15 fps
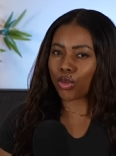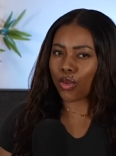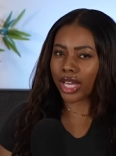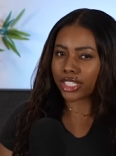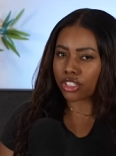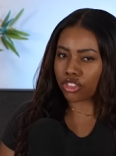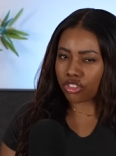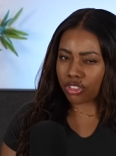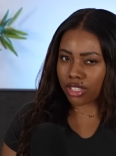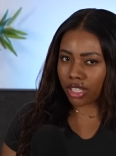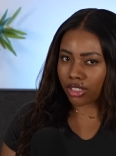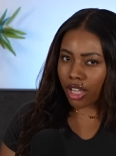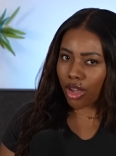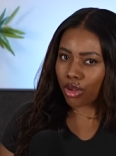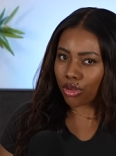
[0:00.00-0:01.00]
Why did you say
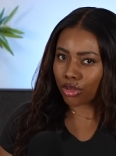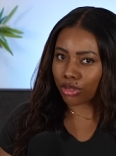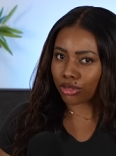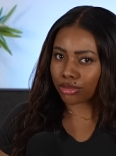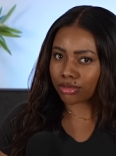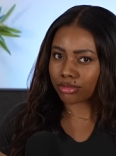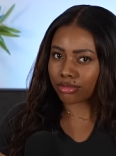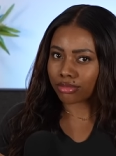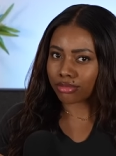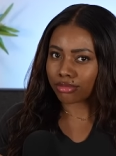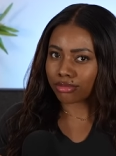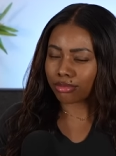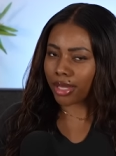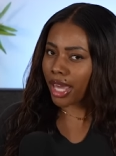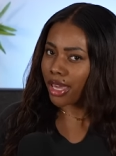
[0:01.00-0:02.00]
no?
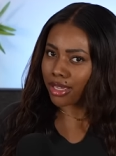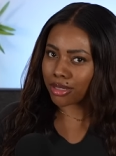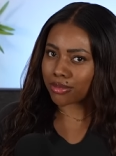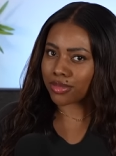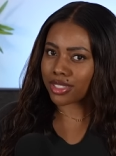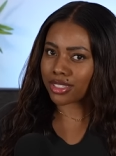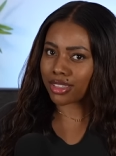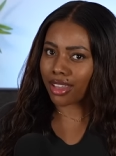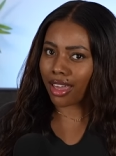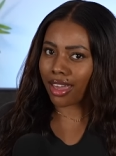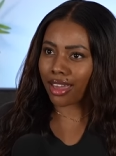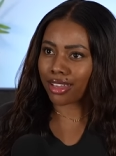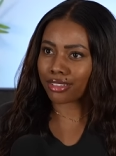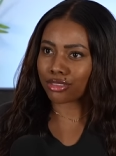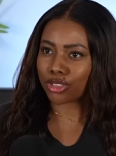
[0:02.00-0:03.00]
babes,
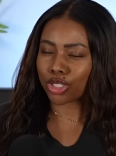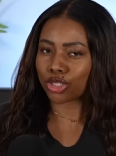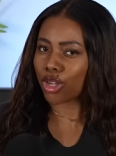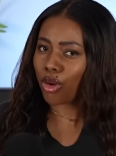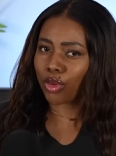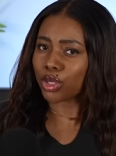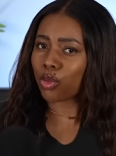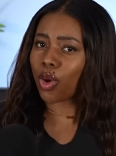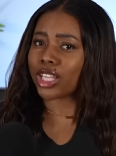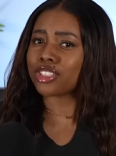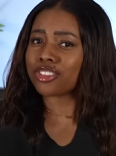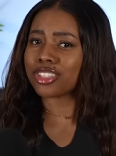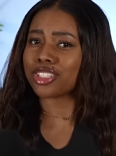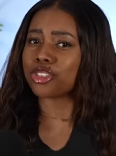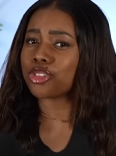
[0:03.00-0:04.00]
like, do you not want to
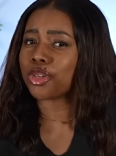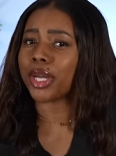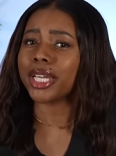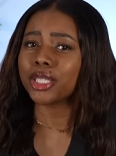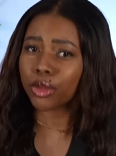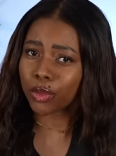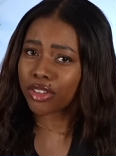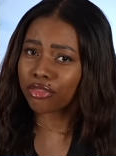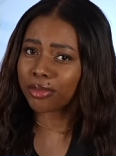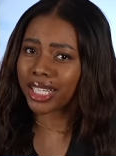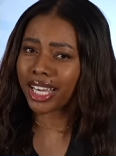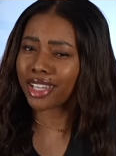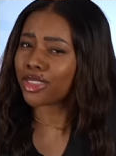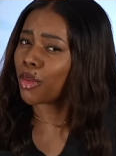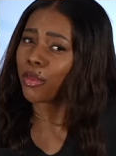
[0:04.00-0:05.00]
watch this trailer with me?
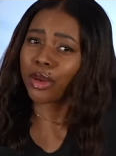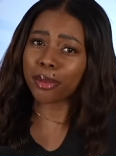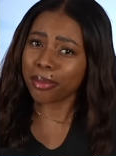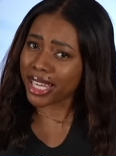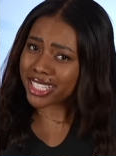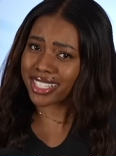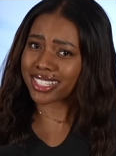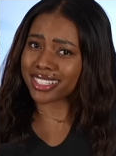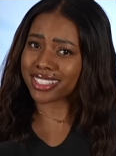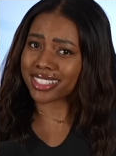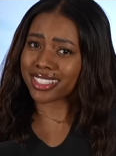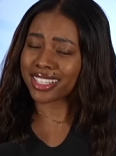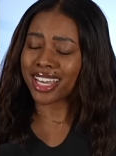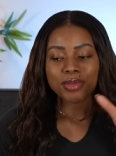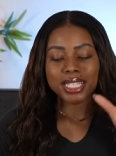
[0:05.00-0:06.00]
I thought we were
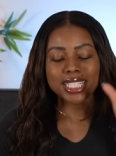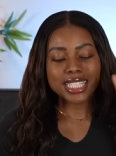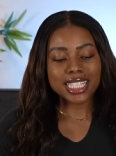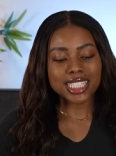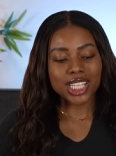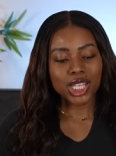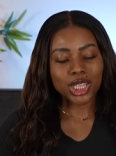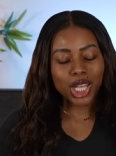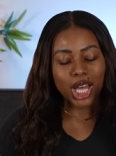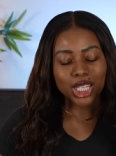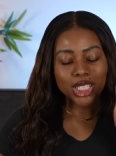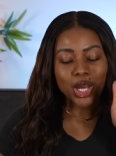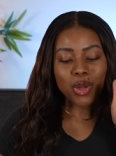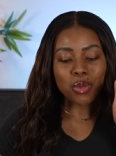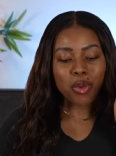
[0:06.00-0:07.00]
besties. But since a lot
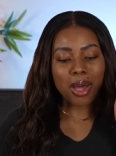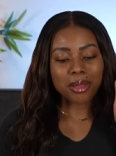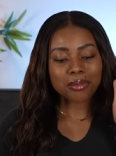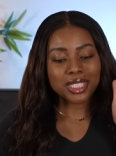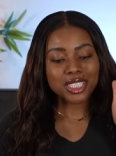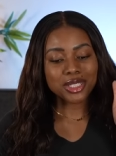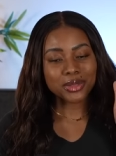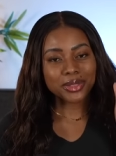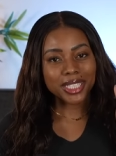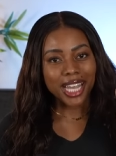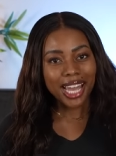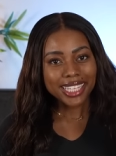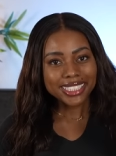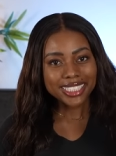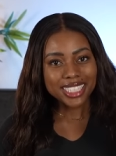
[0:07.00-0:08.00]
of y'all want me to
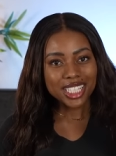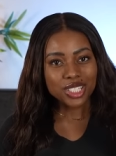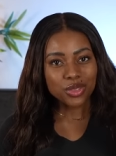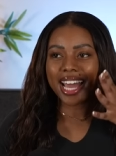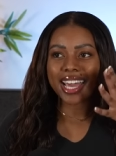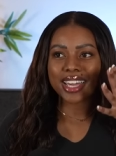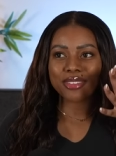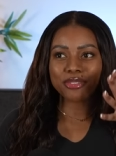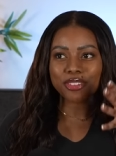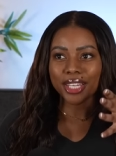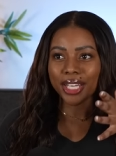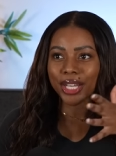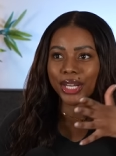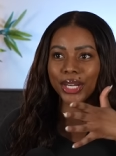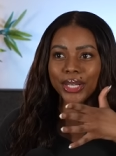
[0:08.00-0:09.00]
react to this, I
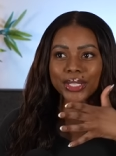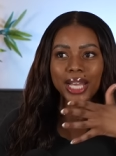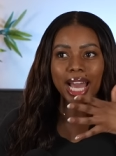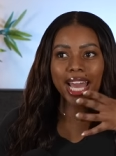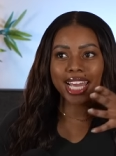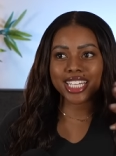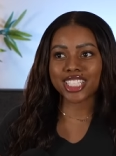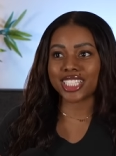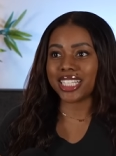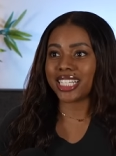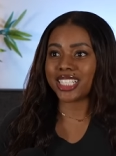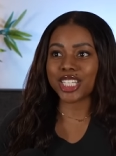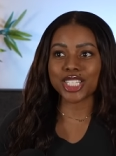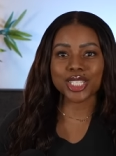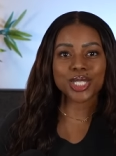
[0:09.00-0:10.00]
figured I
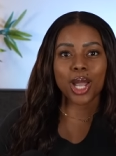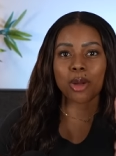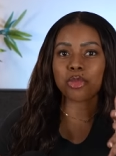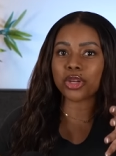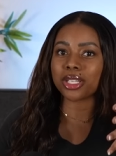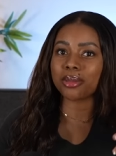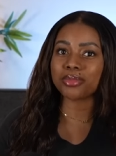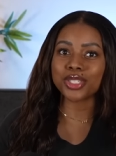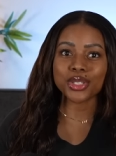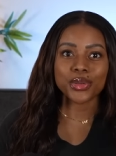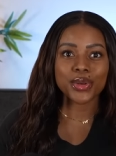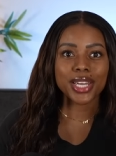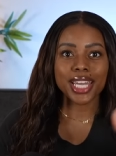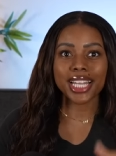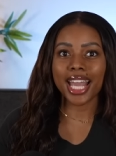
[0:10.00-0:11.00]
need to stop what I'm
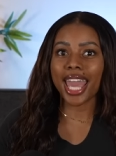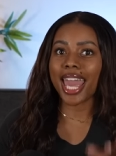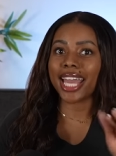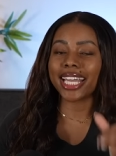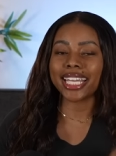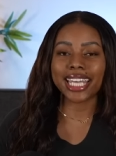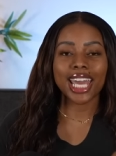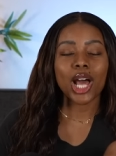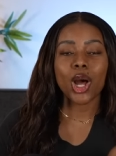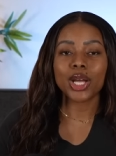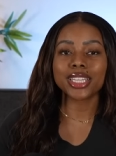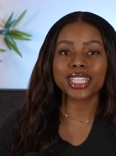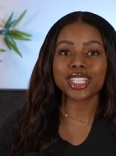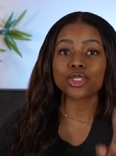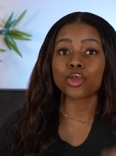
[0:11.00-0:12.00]
doing and get
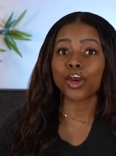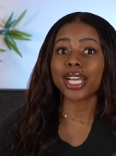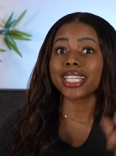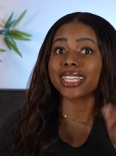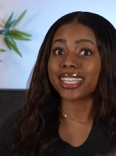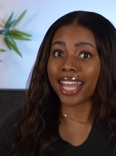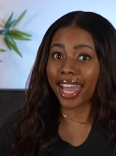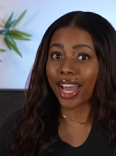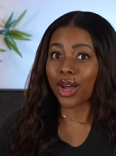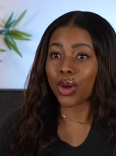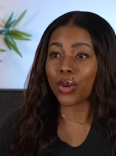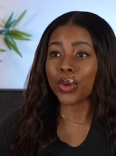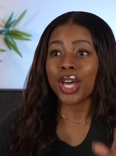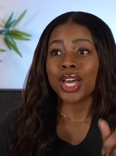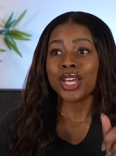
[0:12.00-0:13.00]
on this right now.